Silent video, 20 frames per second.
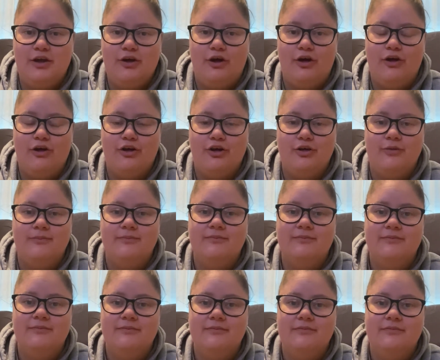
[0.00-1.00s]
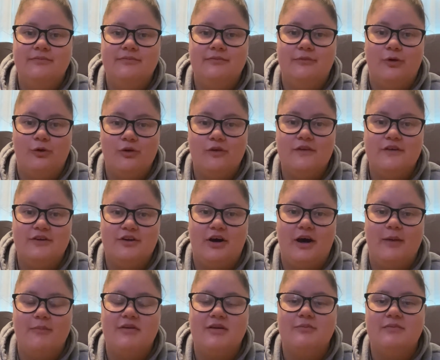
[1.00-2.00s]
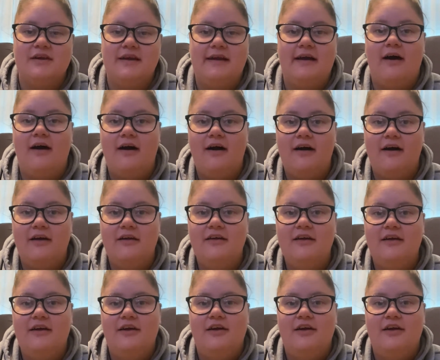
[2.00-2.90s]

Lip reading: home all the time can be hard,